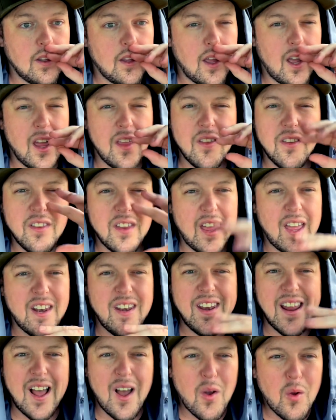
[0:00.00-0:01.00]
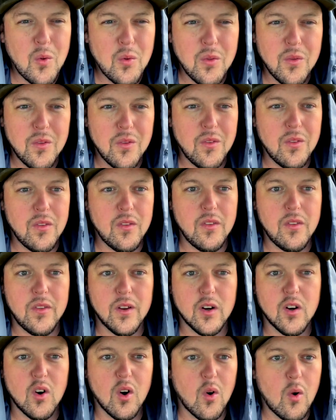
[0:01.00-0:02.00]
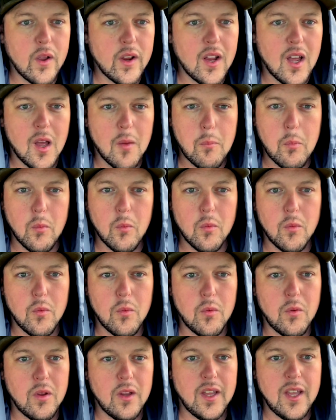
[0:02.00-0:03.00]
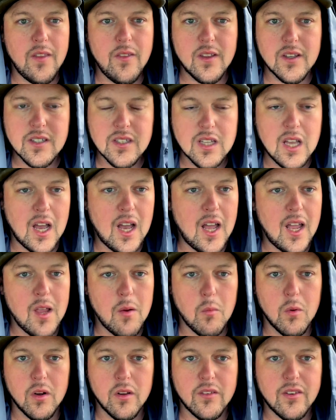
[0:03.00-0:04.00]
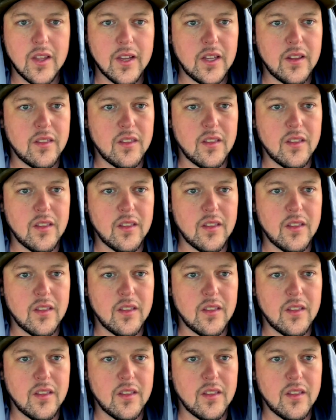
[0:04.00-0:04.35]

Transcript: And now they're growing up in this time where it's like,